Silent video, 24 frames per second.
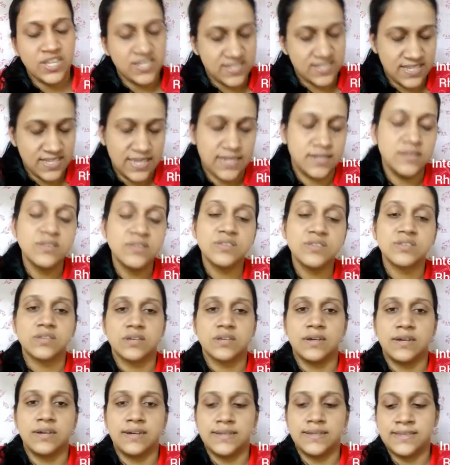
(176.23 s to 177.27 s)
sense.
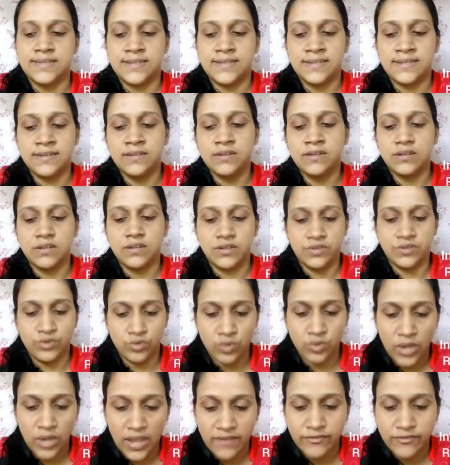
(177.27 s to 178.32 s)
Then
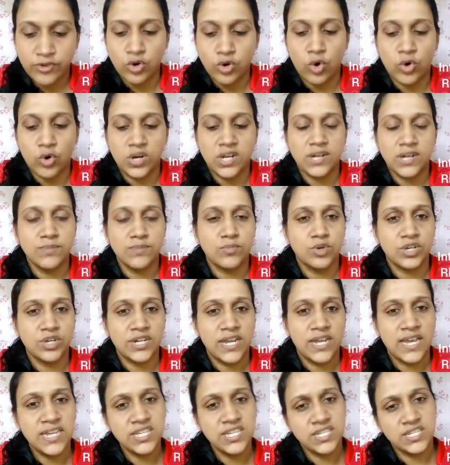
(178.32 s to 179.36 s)
you have tonal
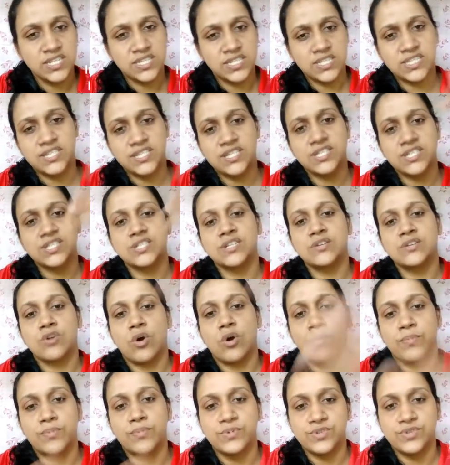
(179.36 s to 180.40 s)
montage. It is just in
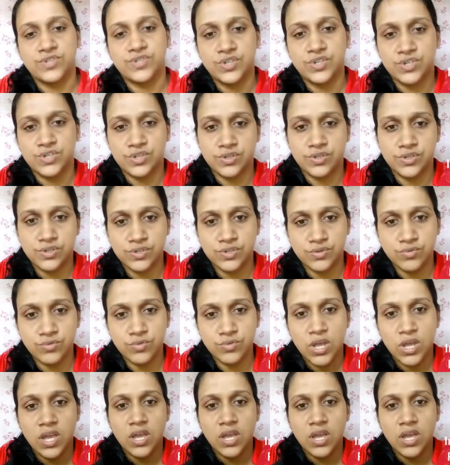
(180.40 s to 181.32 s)
opposition to